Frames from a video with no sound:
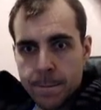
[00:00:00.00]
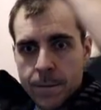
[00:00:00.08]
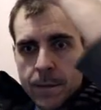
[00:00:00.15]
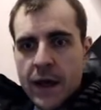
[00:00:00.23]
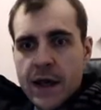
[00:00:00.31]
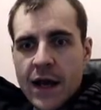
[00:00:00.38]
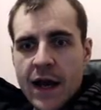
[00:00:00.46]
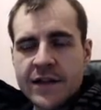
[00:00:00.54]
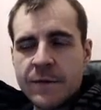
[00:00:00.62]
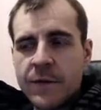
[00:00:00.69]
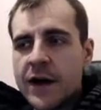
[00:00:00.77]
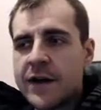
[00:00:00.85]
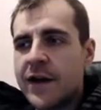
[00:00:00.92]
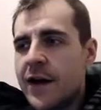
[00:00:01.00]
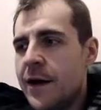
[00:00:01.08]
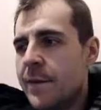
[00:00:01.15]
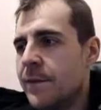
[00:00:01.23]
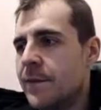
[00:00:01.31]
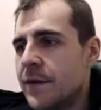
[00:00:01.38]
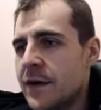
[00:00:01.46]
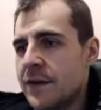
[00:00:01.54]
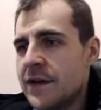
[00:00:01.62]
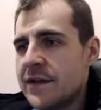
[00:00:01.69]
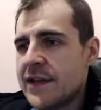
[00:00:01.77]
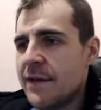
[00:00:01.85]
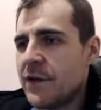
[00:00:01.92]
Hey guys and welcome!
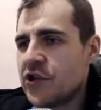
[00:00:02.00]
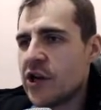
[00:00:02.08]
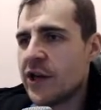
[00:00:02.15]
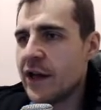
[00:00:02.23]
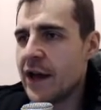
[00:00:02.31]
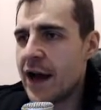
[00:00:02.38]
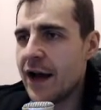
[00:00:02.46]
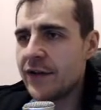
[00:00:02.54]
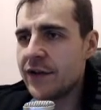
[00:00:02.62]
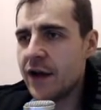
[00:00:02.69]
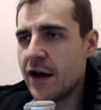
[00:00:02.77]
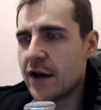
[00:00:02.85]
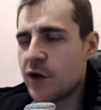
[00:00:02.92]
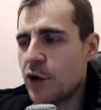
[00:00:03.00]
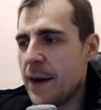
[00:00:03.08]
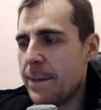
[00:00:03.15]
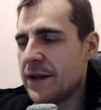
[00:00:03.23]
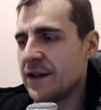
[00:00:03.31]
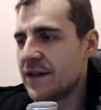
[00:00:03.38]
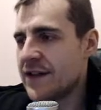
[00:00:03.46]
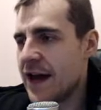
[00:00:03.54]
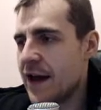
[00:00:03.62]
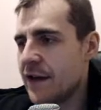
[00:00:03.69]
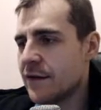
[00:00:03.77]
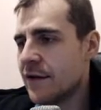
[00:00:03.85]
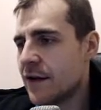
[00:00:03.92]
This time we're checking out crappy
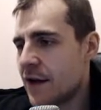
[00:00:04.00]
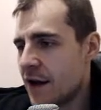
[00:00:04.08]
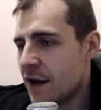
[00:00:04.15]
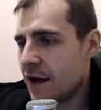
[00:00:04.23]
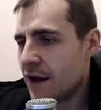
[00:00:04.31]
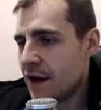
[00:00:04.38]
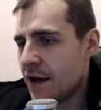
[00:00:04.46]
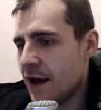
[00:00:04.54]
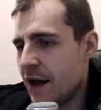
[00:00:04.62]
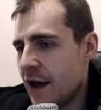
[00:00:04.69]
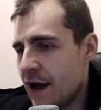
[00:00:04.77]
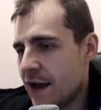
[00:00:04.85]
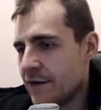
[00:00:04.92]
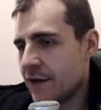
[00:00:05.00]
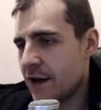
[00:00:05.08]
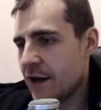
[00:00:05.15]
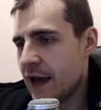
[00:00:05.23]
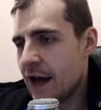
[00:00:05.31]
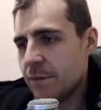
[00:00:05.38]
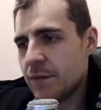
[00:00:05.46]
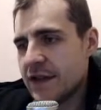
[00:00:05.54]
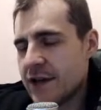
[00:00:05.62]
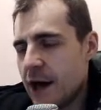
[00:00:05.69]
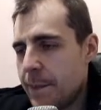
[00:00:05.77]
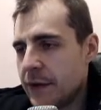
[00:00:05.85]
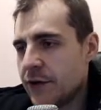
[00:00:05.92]
design. And yeah, let's
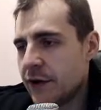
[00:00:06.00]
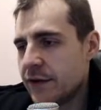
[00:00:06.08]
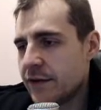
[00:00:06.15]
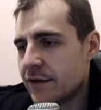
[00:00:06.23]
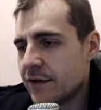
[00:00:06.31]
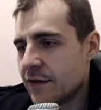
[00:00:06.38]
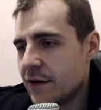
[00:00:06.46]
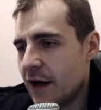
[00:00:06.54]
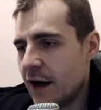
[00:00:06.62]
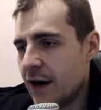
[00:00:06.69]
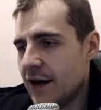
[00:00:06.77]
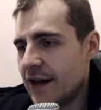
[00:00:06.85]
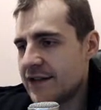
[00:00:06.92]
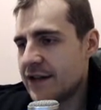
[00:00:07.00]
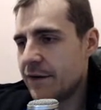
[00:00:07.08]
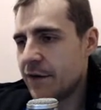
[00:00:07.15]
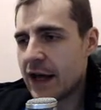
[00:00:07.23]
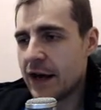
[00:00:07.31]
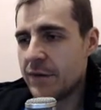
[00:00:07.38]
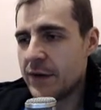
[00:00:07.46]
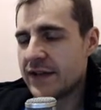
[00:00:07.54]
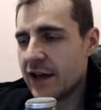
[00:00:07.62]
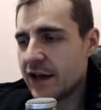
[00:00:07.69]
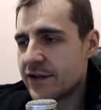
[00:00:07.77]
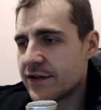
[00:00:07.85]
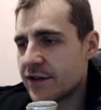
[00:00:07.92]
hop into it. Let's see what kind of
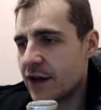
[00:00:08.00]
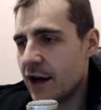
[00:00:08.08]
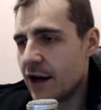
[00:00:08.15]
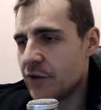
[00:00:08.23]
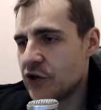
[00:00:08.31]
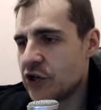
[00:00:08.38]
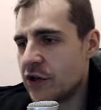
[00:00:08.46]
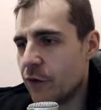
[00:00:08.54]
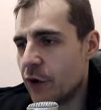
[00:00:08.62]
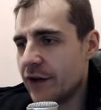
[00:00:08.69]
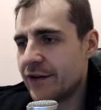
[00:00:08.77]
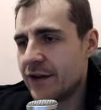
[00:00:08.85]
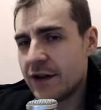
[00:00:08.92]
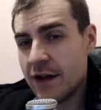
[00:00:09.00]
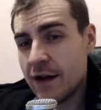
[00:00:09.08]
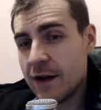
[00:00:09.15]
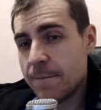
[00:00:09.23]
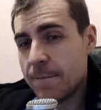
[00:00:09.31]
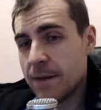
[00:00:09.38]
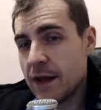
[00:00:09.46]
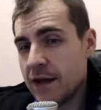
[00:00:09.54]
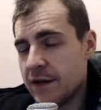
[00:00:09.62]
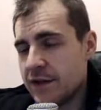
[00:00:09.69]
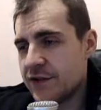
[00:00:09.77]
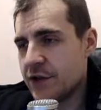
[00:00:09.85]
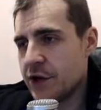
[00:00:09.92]
mistakes we should avoid in
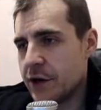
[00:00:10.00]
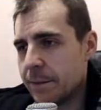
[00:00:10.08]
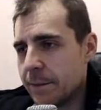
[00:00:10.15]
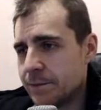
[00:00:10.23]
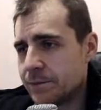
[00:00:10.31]
this year.